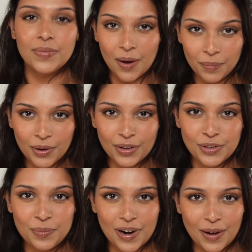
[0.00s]
Now I'm going to
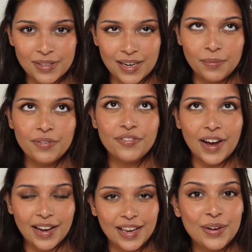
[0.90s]
do brows, and I'm
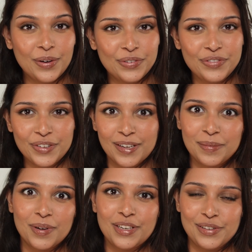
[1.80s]
finally going to
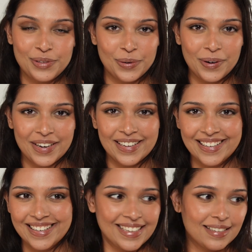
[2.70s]
film a
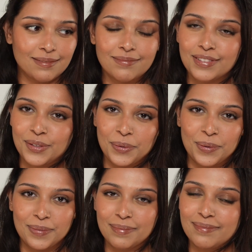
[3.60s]
tutorial.
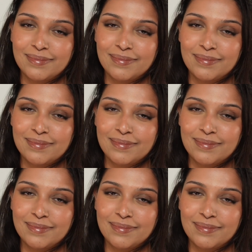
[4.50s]
So